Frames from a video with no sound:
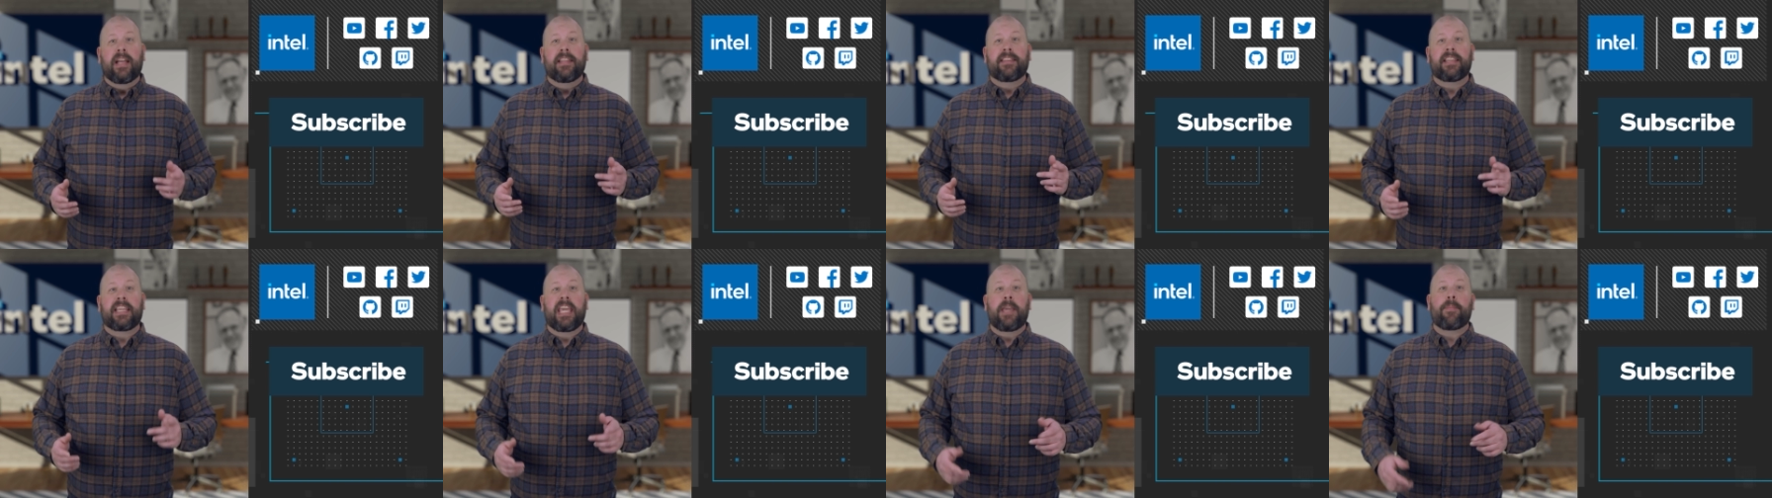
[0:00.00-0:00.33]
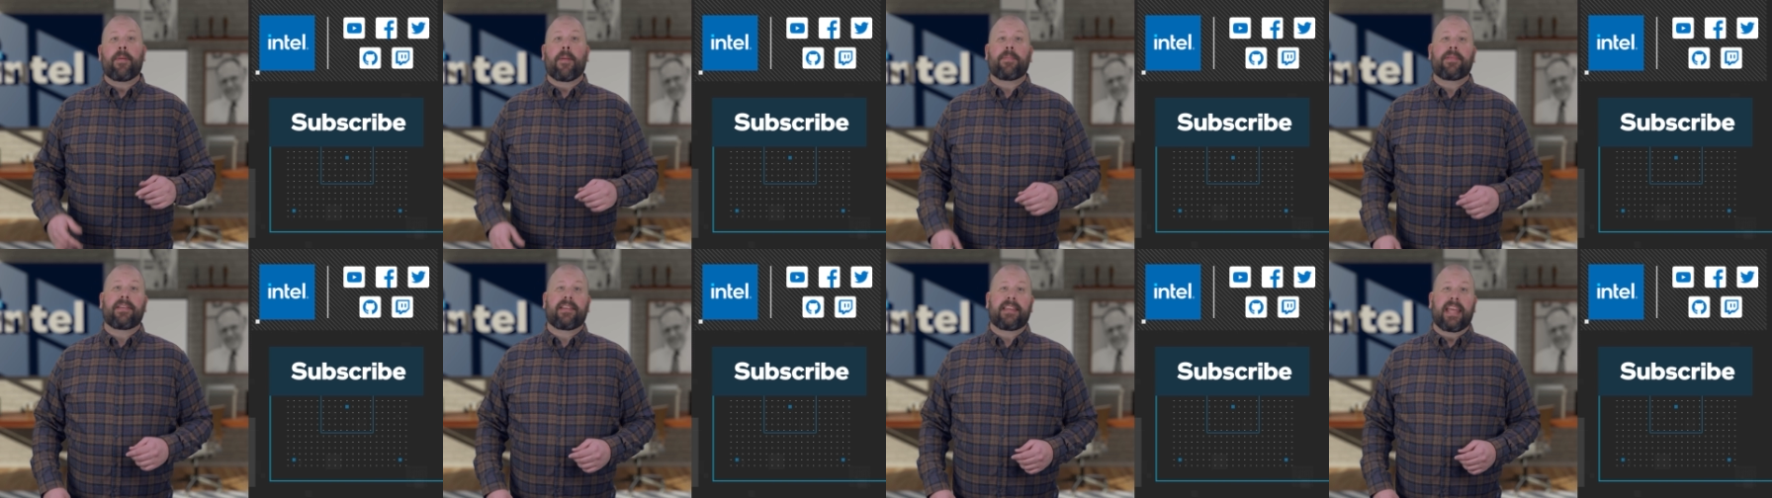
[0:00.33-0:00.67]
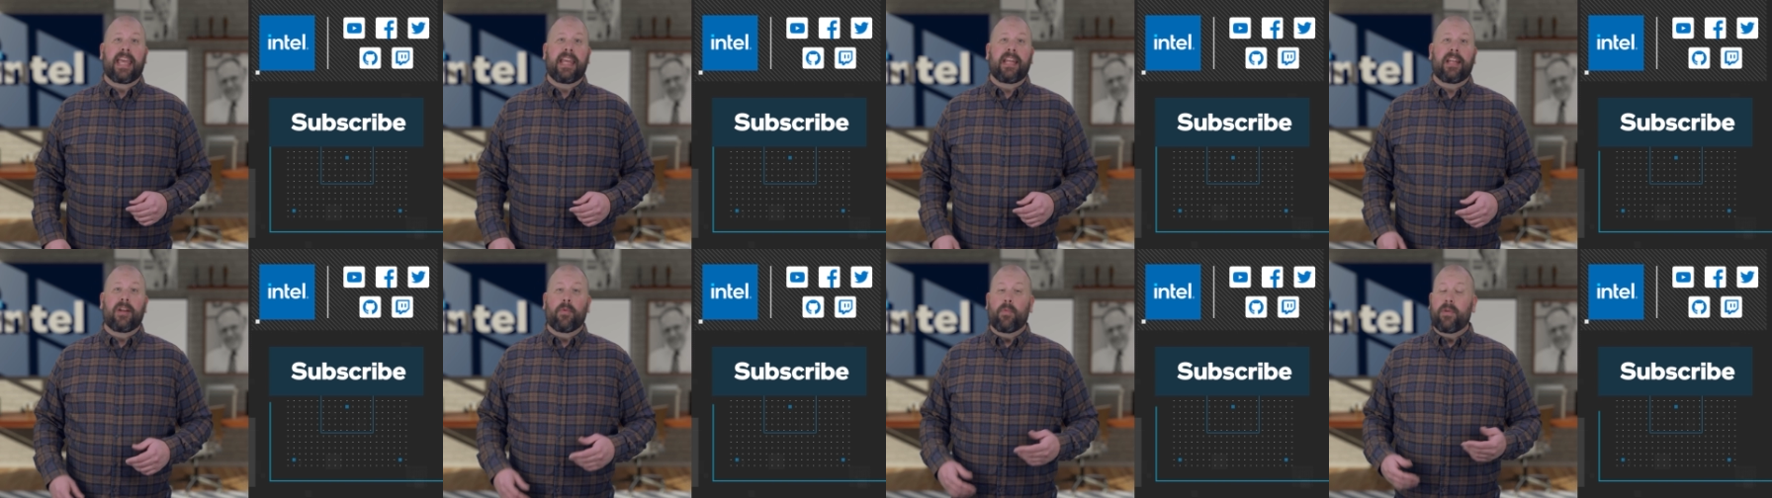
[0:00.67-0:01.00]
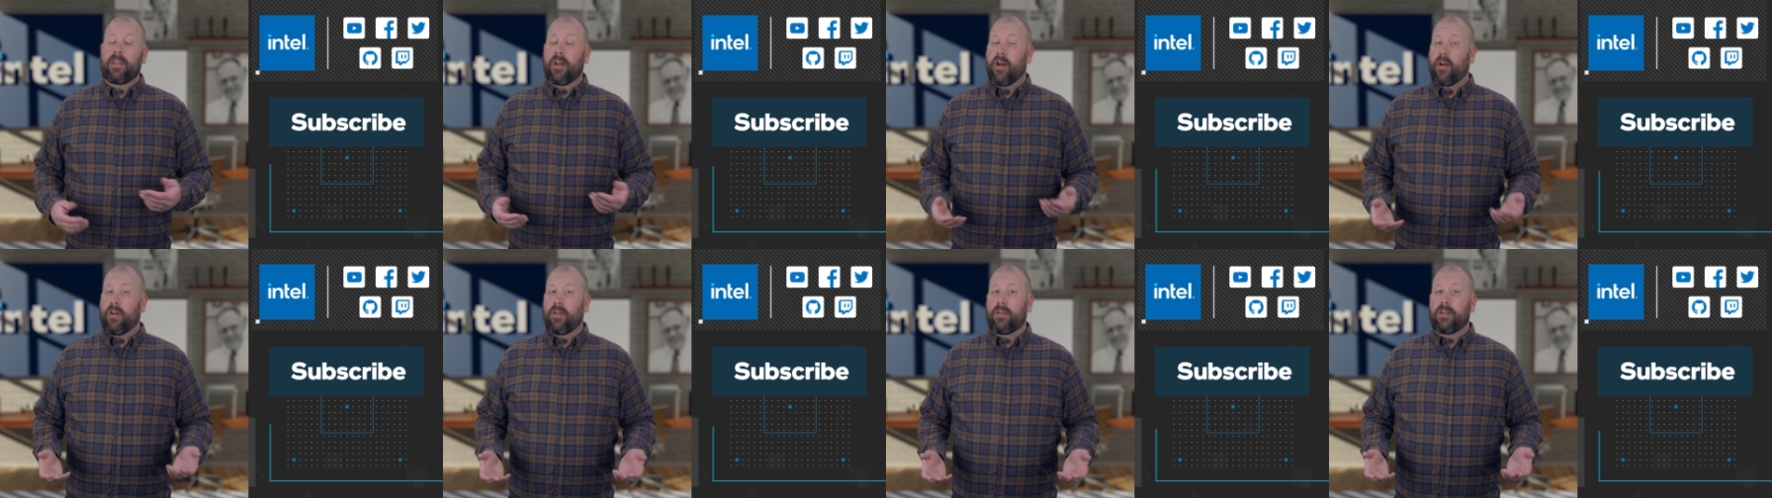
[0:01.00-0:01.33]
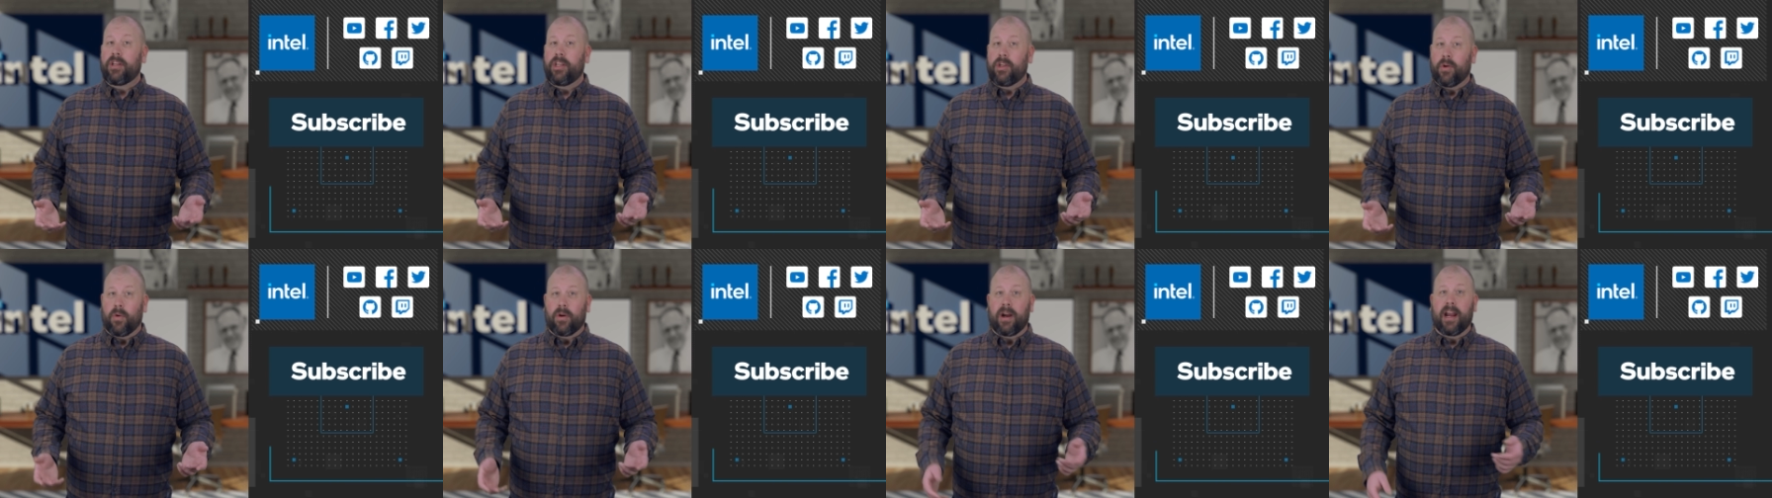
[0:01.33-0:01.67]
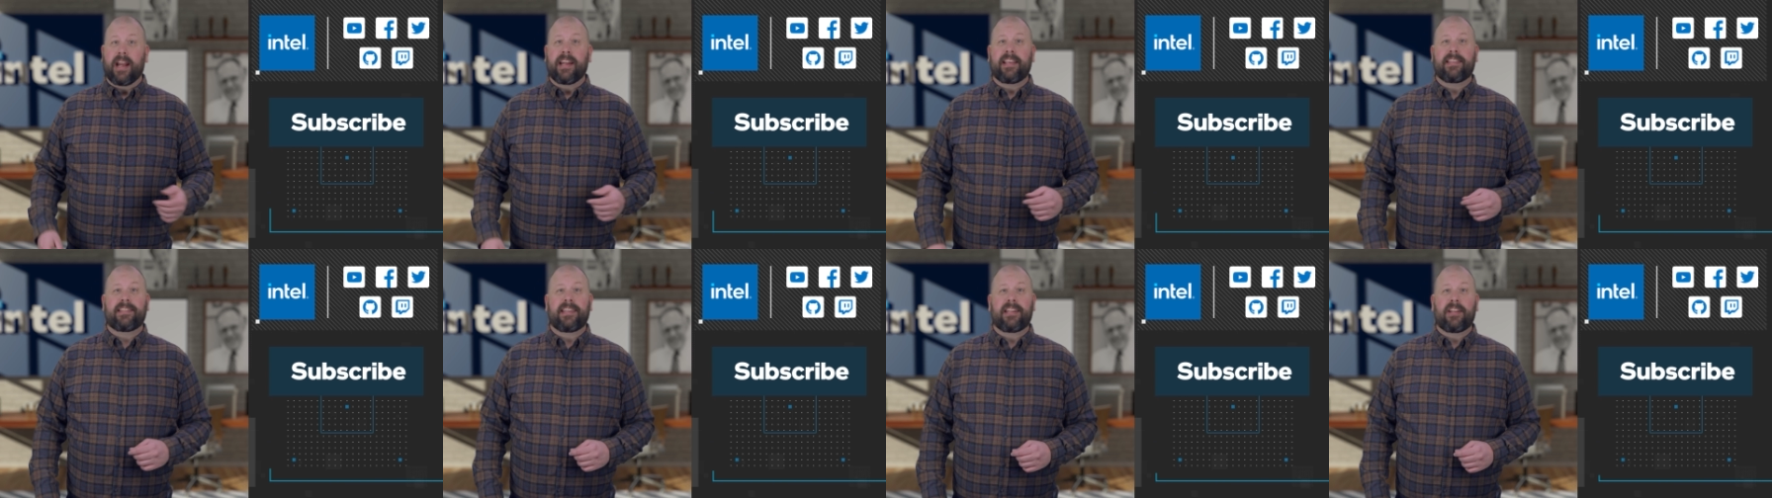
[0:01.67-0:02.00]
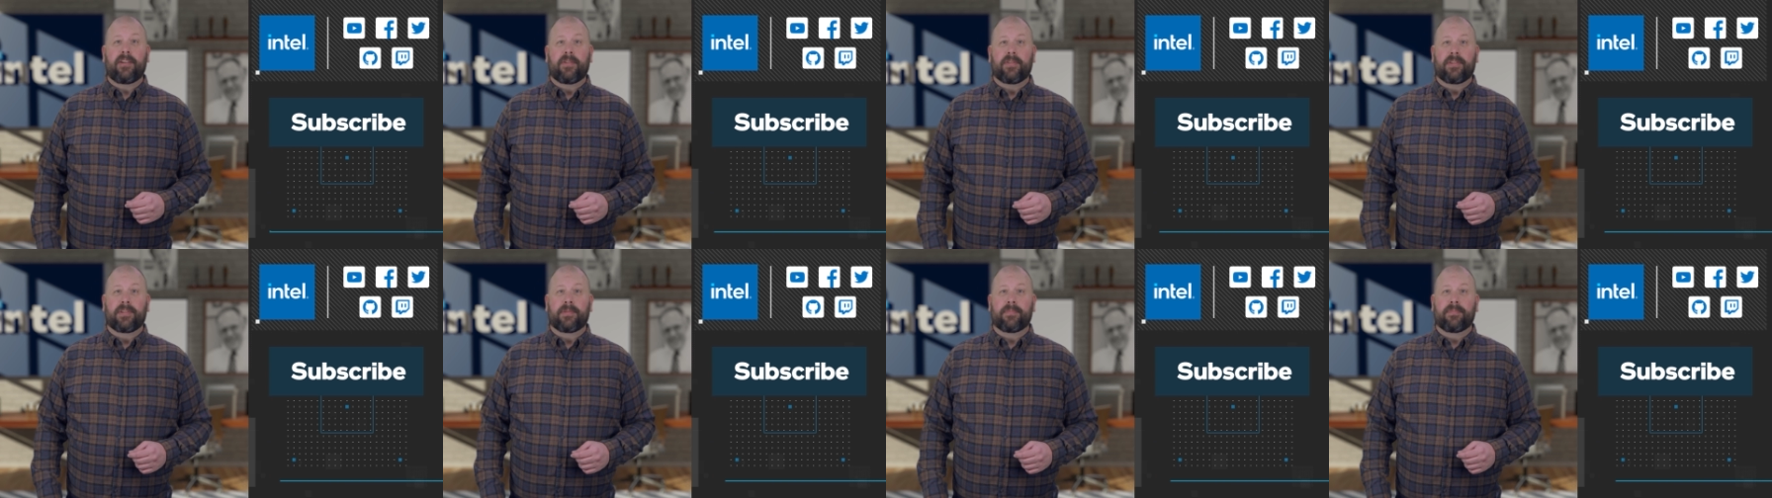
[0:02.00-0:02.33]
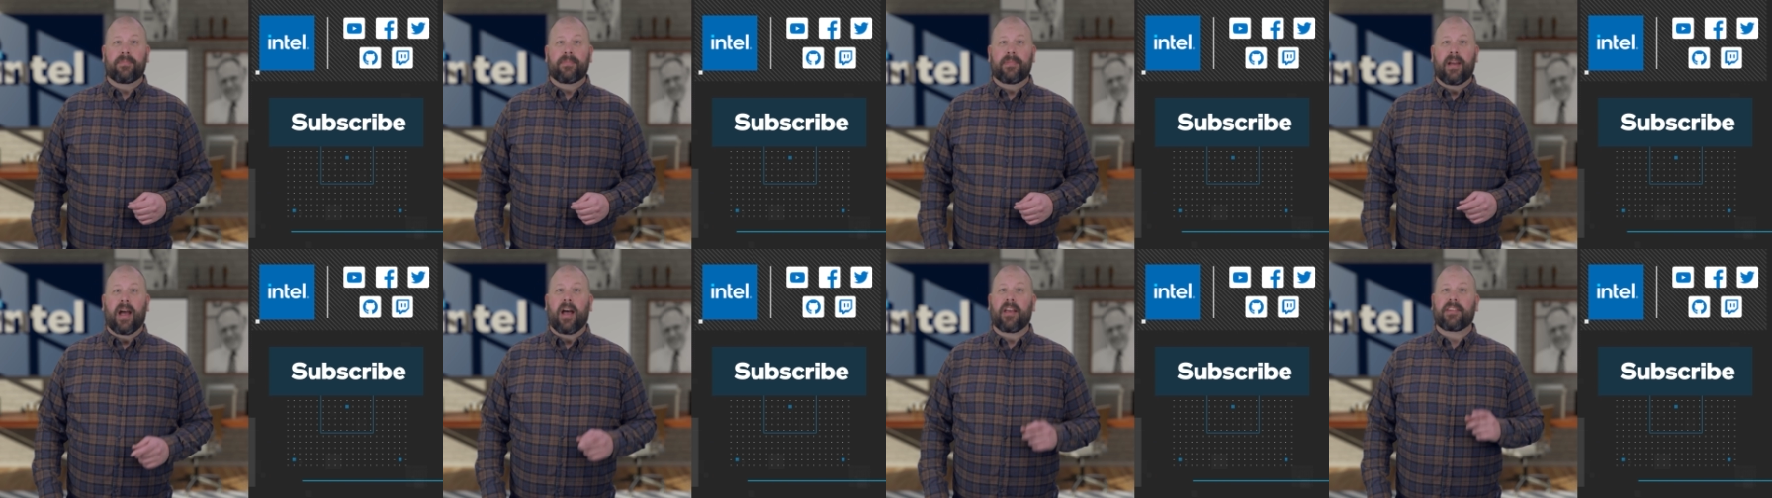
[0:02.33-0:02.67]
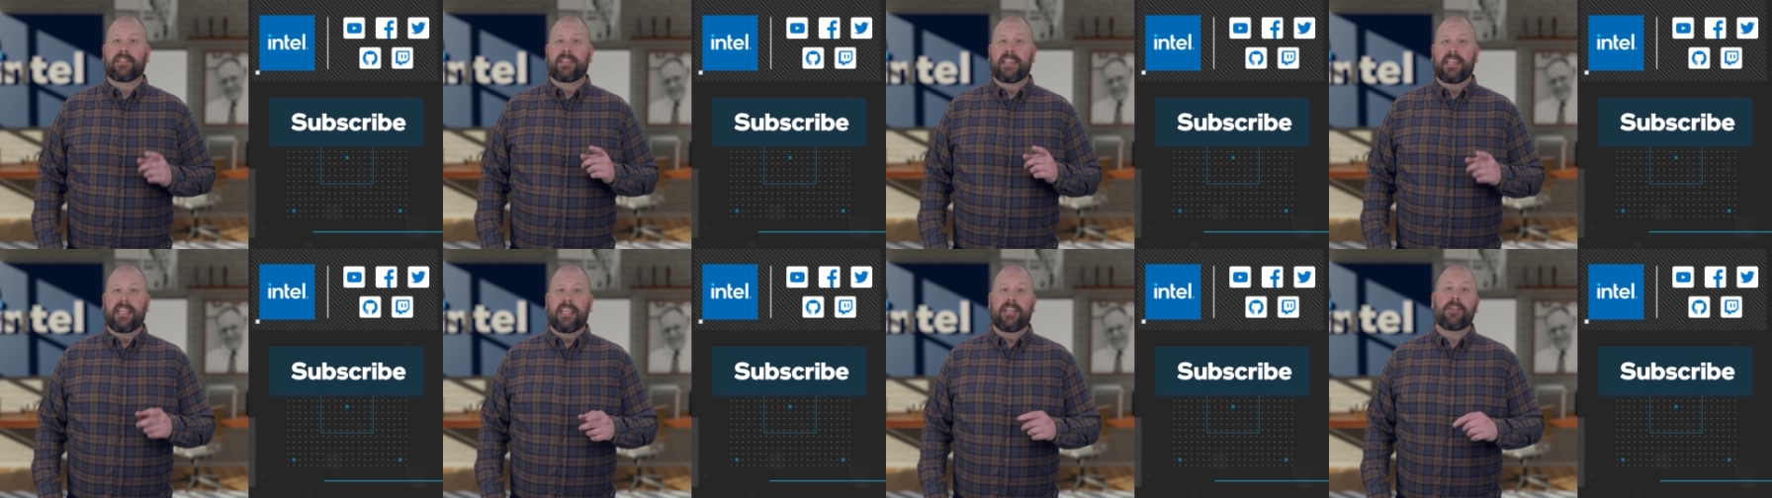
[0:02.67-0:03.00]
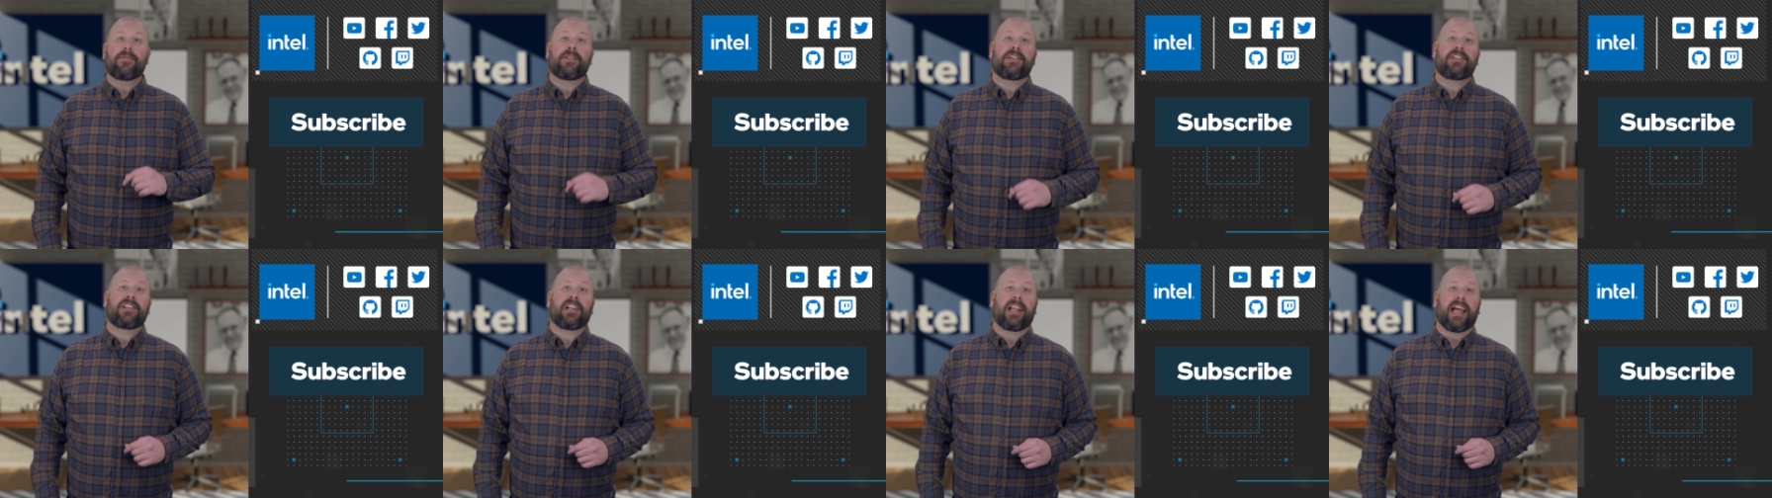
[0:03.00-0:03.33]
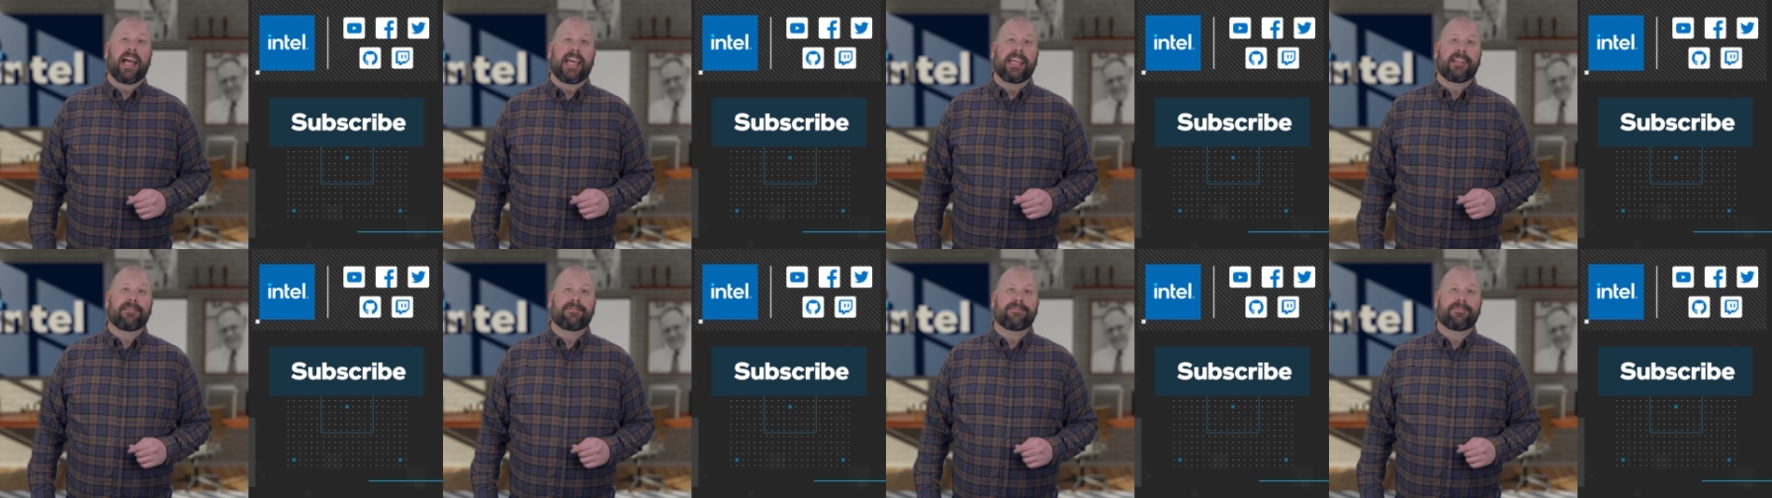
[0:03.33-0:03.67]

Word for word: to keep up to date with all your IDZ news. I'll see you in July.